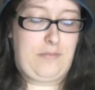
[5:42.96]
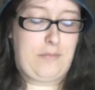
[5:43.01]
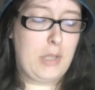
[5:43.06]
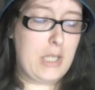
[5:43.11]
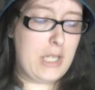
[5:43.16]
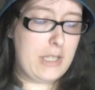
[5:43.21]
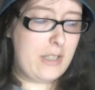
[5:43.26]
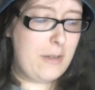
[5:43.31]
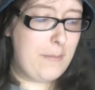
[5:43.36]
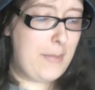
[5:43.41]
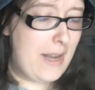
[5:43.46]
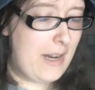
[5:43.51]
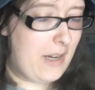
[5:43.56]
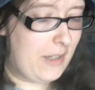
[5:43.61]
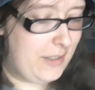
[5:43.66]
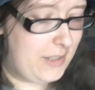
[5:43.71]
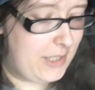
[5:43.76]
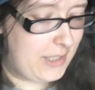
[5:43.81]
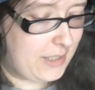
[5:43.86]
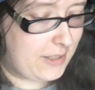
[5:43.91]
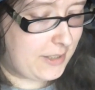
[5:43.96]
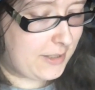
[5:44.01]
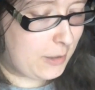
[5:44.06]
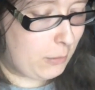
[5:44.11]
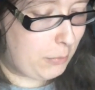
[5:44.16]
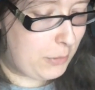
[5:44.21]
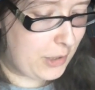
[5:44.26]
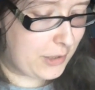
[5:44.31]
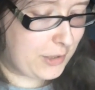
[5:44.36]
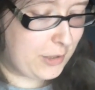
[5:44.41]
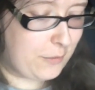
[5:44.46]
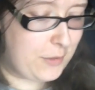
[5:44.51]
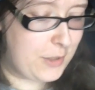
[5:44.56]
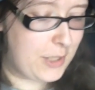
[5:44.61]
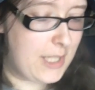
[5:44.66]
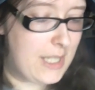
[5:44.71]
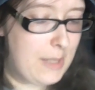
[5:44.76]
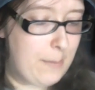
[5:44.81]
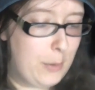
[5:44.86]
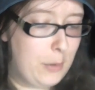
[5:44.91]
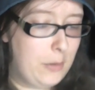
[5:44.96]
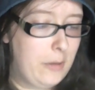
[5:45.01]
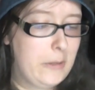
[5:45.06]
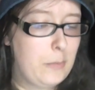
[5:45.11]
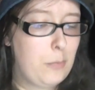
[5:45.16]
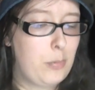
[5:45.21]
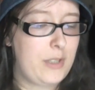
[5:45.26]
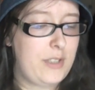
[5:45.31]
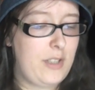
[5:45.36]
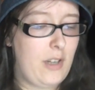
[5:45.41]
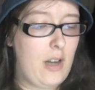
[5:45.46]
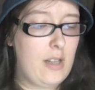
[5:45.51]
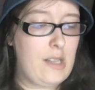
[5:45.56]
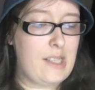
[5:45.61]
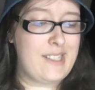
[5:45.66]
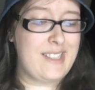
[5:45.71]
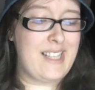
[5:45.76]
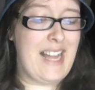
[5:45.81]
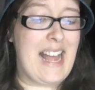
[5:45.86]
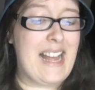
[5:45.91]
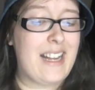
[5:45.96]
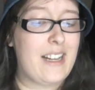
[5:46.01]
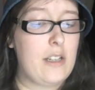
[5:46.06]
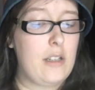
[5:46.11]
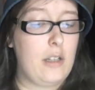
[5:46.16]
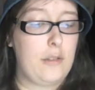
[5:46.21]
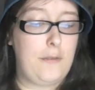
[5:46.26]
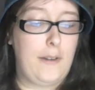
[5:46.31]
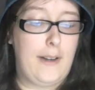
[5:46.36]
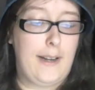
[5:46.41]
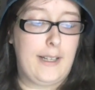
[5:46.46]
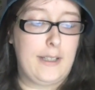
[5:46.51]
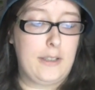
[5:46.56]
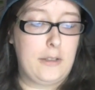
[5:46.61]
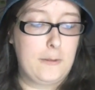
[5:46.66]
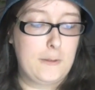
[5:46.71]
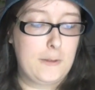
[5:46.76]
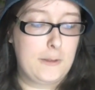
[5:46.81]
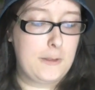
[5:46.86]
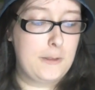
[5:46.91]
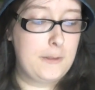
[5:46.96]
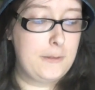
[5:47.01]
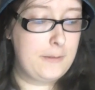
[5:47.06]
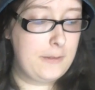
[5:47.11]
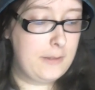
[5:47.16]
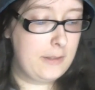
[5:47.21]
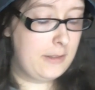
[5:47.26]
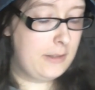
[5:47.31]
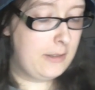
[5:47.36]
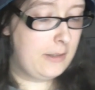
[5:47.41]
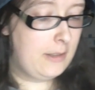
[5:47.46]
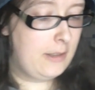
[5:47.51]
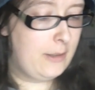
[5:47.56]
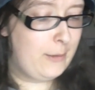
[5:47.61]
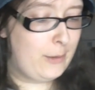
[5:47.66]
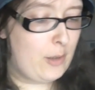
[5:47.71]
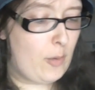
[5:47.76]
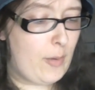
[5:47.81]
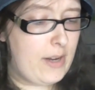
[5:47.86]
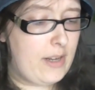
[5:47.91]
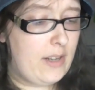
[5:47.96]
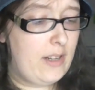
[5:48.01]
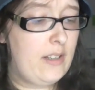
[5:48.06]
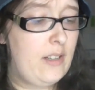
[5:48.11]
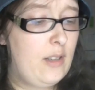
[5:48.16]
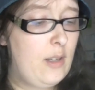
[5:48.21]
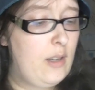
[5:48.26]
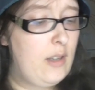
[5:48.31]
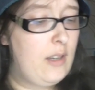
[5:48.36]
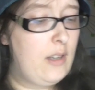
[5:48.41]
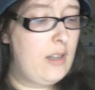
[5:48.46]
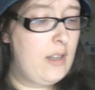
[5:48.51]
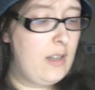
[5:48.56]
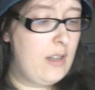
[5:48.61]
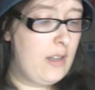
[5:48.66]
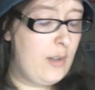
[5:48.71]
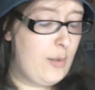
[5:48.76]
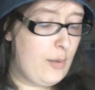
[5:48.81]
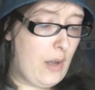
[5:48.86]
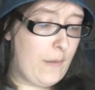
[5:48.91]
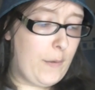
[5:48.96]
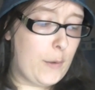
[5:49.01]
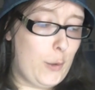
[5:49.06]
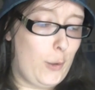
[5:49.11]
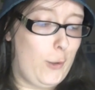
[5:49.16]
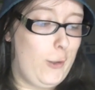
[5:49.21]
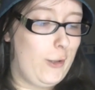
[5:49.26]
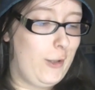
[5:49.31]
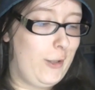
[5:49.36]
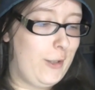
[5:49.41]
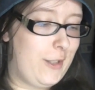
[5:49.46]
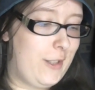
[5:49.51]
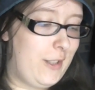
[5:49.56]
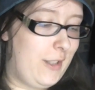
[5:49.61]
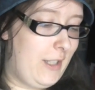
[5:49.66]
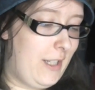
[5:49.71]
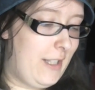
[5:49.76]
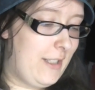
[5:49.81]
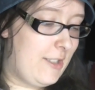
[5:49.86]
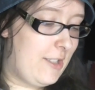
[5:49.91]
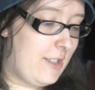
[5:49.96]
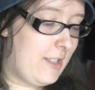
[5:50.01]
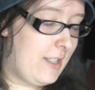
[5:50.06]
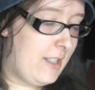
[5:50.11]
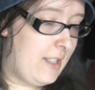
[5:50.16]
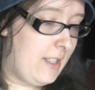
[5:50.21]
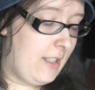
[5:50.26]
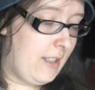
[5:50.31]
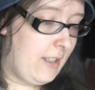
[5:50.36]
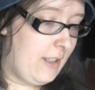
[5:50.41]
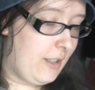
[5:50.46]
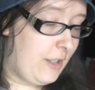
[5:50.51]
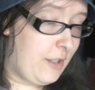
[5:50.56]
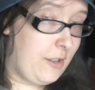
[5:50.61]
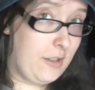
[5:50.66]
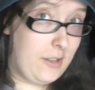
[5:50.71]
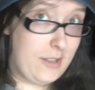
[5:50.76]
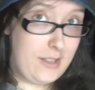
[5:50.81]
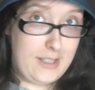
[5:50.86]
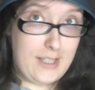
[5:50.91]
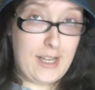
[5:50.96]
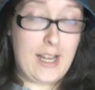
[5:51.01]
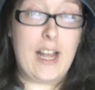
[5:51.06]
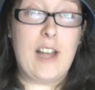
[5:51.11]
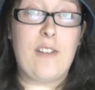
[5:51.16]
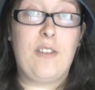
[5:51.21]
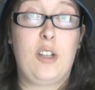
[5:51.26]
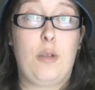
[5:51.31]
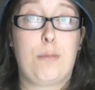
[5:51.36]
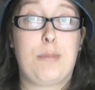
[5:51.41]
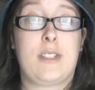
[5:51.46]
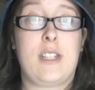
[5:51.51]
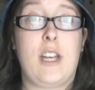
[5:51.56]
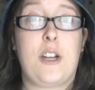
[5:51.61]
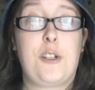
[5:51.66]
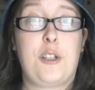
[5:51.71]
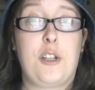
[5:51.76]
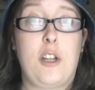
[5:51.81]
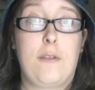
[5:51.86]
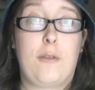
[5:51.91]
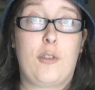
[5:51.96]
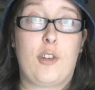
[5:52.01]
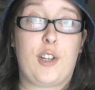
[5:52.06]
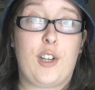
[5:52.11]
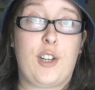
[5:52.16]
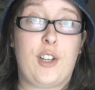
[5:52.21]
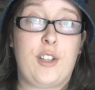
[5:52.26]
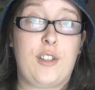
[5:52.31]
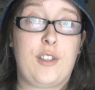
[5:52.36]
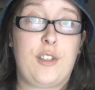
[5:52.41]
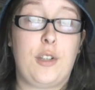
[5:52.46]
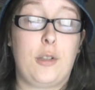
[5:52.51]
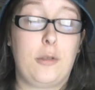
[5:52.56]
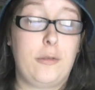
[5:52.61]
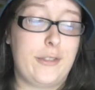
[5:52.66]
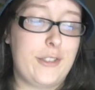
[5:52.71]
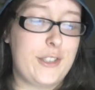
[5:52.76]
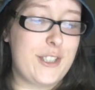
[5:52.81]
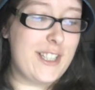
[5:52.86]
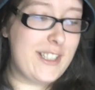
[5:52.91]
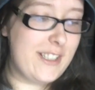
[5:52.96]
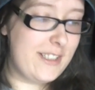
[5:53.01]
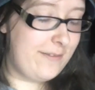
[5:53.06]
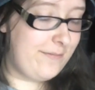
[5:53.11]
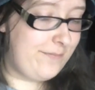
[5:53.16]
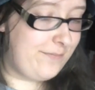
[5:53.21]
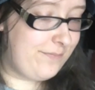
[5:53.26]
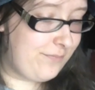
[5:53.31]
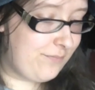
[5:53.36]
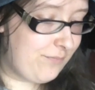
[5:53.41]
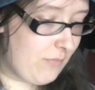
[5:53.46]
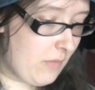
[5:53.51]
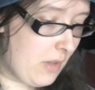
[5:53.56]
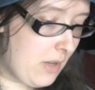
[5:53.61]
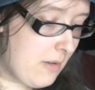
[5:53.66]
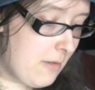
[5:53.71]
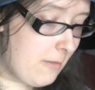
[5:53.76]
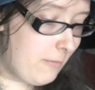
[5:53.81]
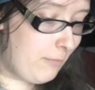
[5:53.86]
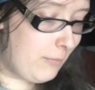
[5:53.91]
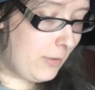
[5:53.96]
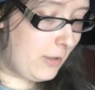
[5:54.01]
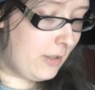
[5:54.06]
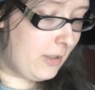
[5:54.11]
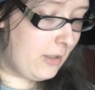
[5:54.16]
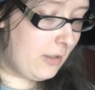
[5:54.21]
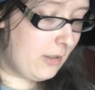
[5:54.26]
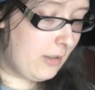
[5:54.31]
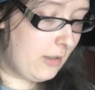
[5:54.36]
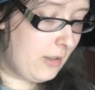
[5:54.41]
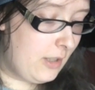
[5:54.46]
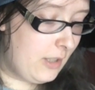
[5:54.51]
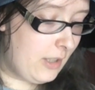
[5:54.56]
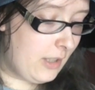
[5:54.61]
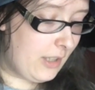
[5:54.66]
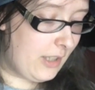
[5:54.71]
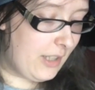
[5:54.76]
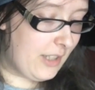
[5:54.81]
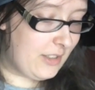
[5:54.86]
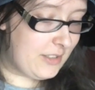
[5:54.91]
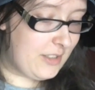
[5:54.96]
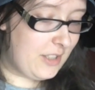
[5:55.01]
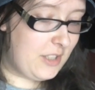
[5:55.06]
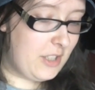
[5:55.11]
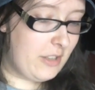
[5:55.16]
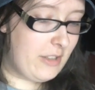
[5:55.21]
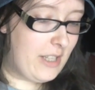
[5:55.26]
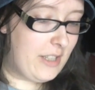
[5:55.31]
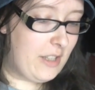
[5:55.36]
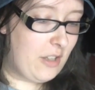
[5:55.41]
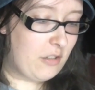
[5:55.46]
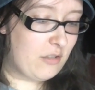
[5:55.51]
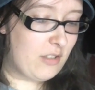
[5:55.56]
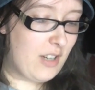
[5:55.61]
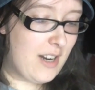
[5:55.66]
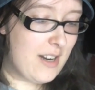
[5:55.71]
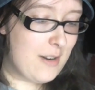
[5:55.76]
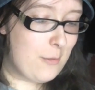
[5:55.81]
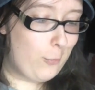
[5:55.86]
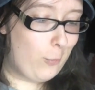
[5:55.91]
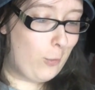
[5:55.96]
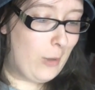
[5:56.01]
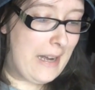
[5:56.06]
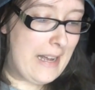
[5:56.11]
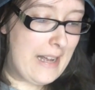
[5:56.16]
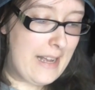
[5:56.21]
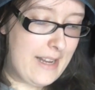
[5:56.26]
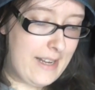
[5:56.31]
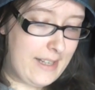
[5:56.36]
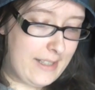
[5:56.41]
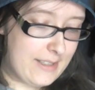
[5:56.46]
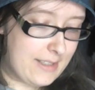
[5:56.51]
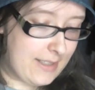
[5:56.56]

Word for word: But going back onto the subject of Teaboos Britaholics and Anglophiles, I mean, of course it's good to have an obsession over a culture, but you got to do it in the right way.